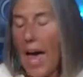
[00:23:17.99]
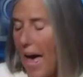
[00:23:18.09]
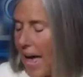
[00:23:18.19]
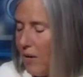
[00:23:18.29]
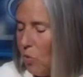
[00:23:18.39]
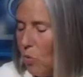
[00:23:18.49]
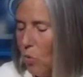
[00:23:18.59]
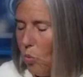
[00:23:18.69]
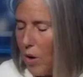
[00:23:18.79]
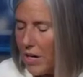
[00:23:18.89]
And
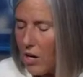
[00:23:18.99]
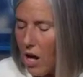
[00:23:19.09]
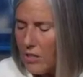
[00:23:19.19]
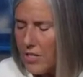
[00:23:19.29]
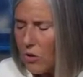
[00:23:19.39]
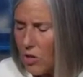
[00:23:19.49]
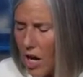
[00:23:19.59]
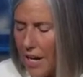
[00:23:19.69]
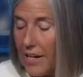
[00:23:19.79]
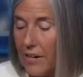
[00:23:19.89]
what it also
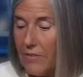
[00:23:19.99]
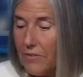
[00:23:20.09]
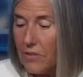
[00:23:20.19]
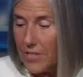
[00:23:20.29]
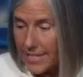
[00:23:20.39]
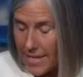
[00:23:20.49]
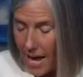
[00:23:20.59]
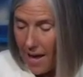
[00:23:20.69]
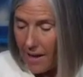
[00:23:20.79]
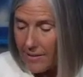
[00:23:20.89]
kind of
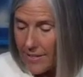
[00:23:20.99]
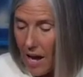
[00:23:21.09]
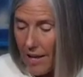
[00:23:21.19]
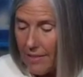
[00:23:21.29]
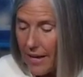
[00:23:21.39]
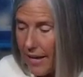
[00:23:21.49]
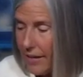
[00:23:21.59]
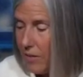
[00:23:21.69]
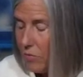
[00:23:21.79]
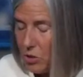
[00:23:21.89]
says, I
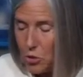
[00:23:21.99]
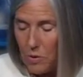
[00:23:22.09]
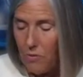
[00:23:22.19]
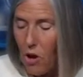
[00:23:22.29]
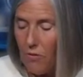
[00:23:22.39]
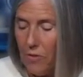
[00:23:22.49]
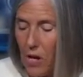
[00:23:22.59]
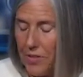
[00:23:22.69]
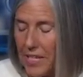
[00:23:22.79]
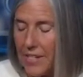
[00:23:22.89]
think, which we've all
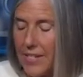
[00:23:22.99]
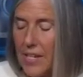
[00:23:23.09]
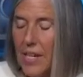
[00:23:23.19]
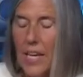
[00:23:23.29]
felt this,